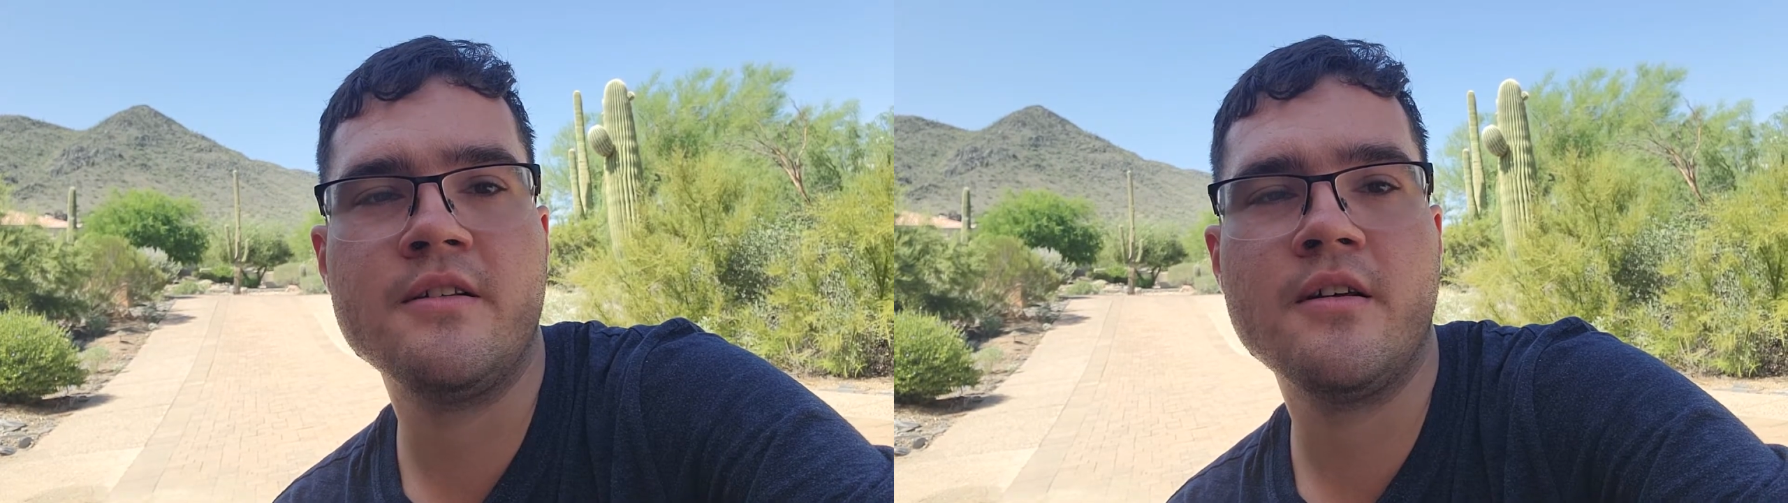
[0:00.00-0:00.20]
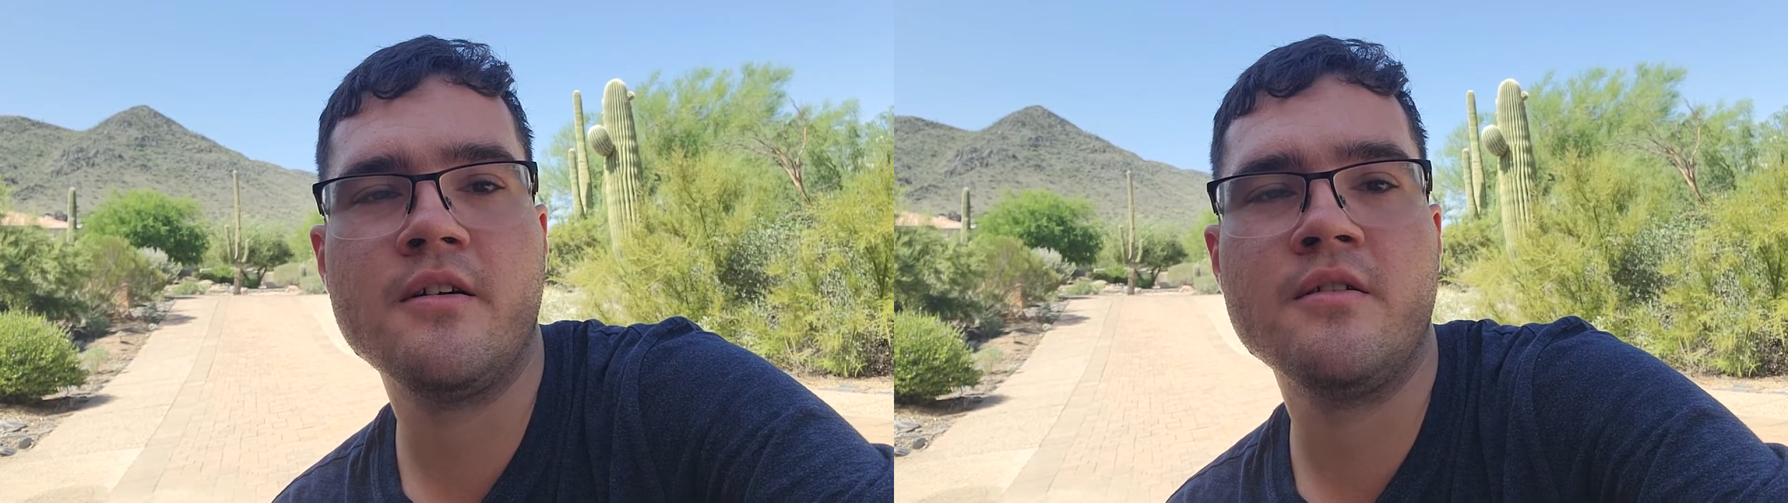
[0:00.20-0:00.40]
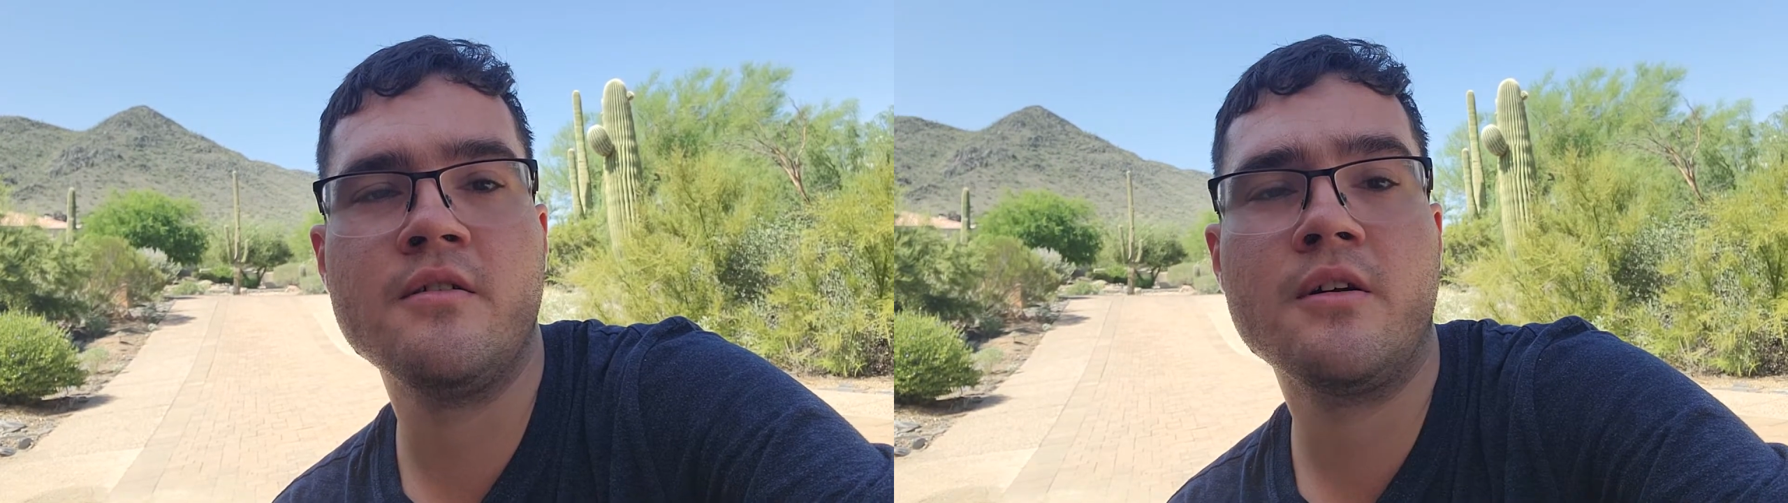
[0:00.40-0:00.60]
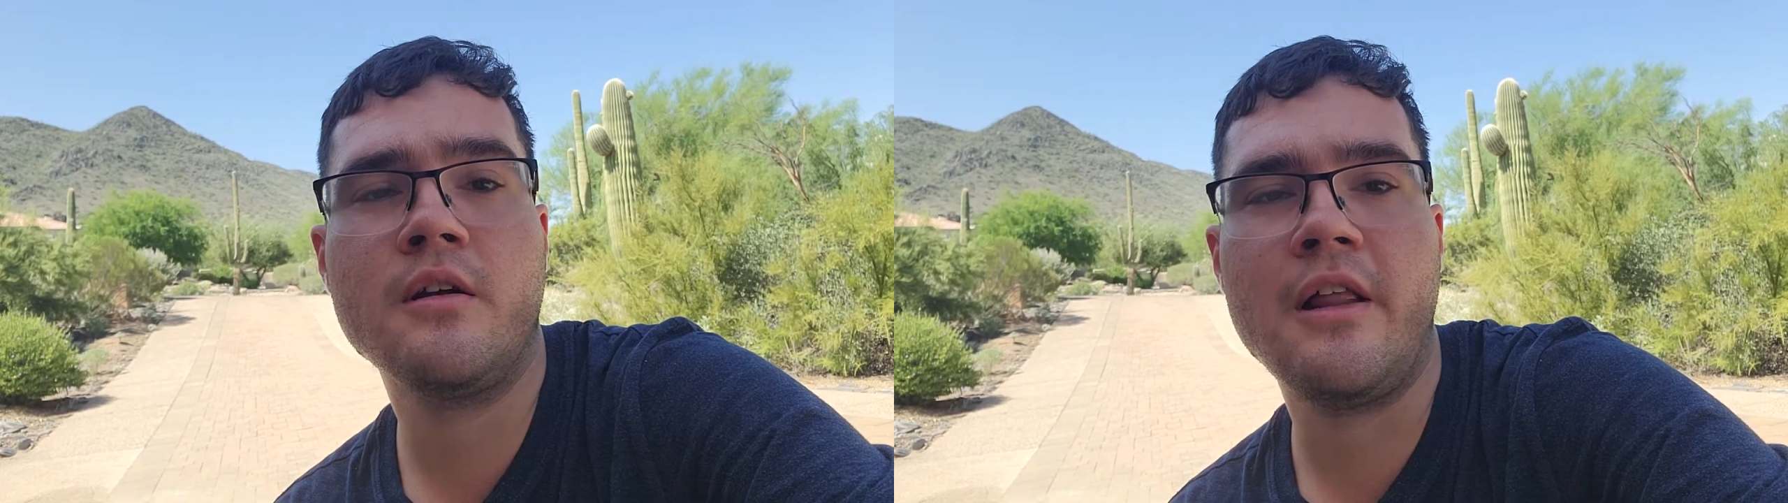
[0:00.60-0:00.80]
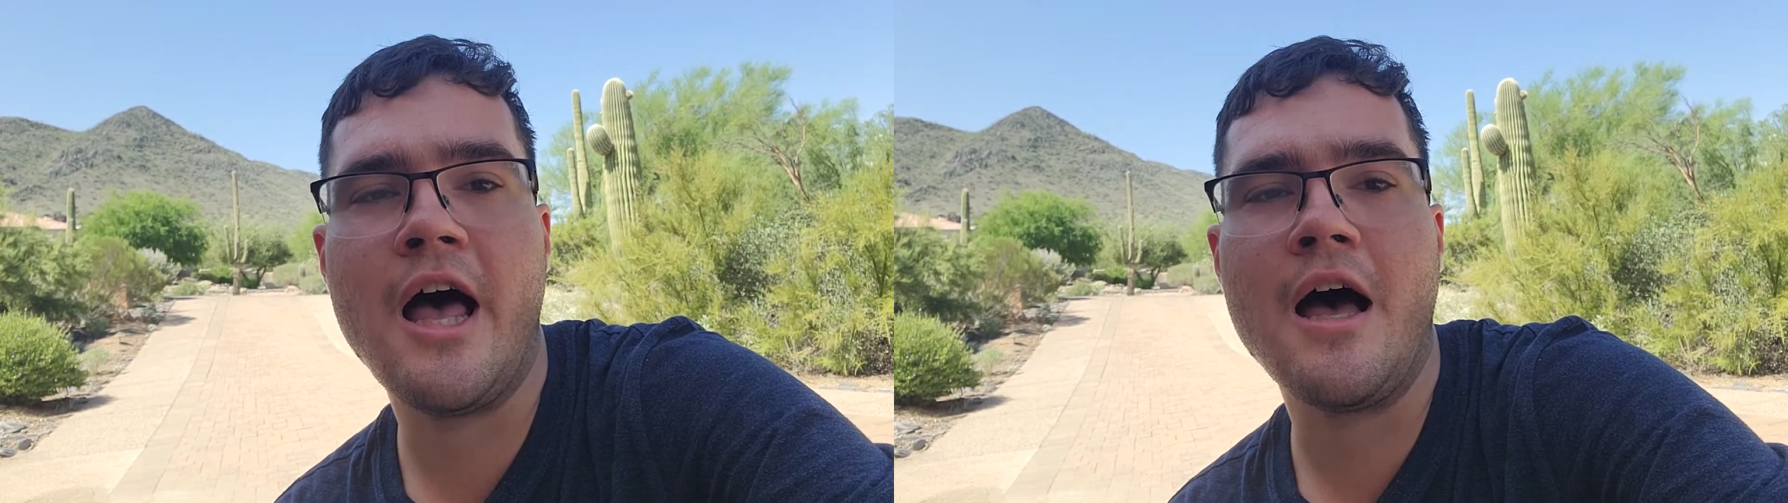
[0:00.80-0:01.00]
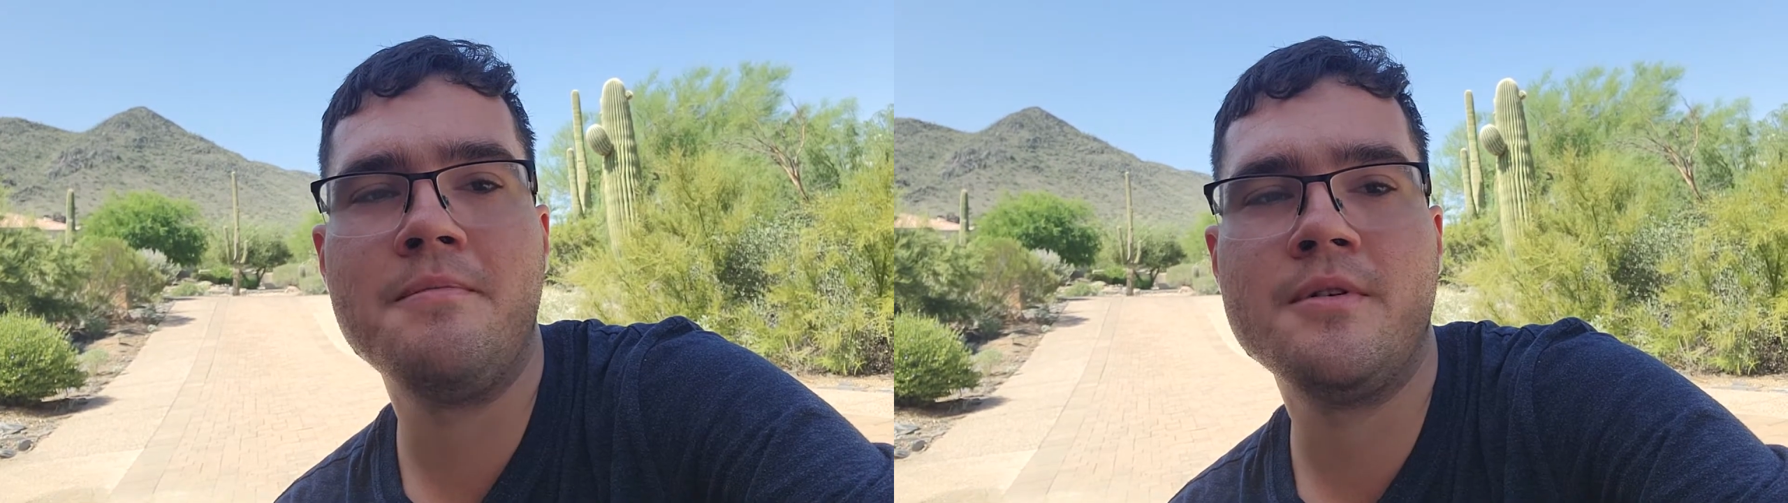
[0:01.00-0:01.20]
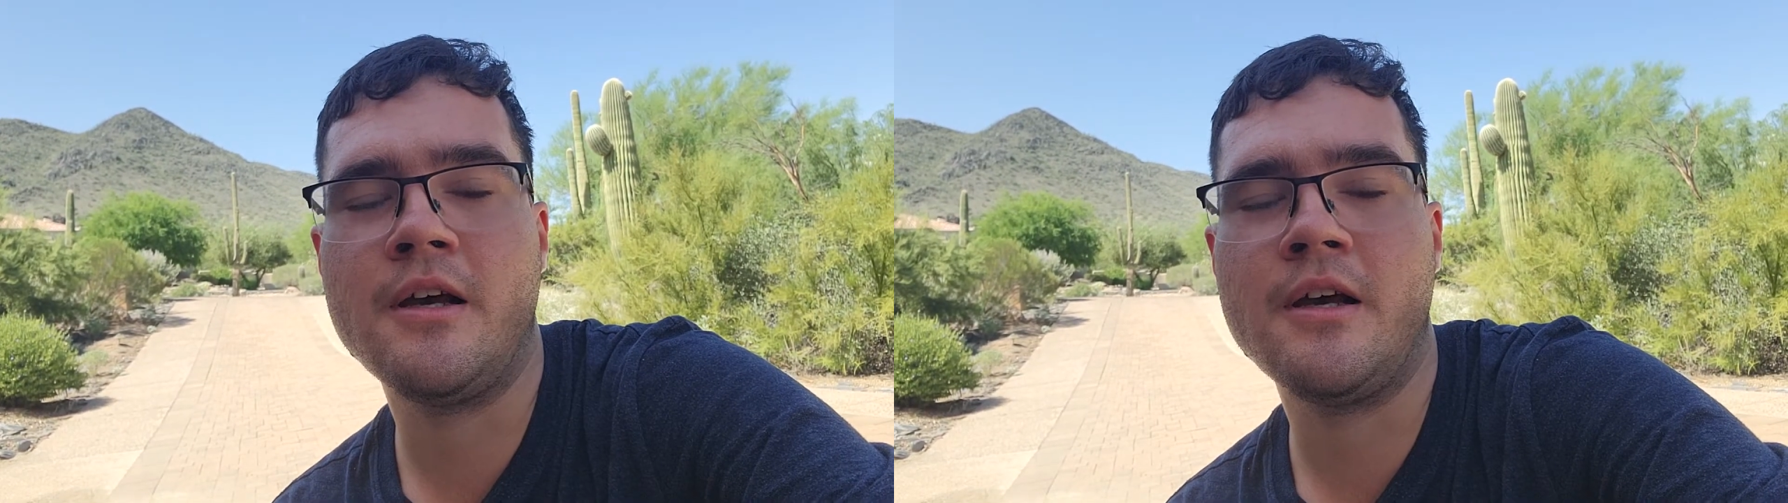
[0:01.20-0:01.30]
Center collapsed.